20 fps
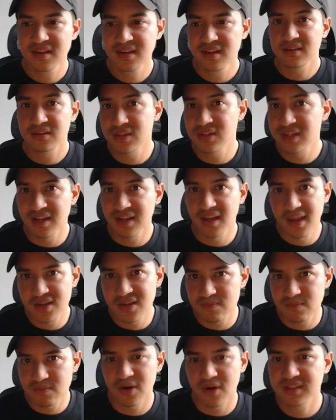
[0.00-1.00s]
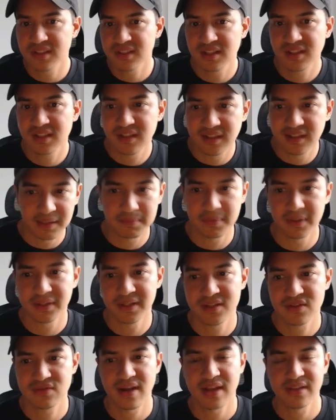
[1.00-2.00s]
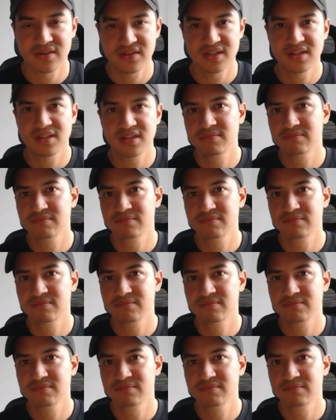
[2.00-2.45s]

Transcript: you need a smart link building strategy.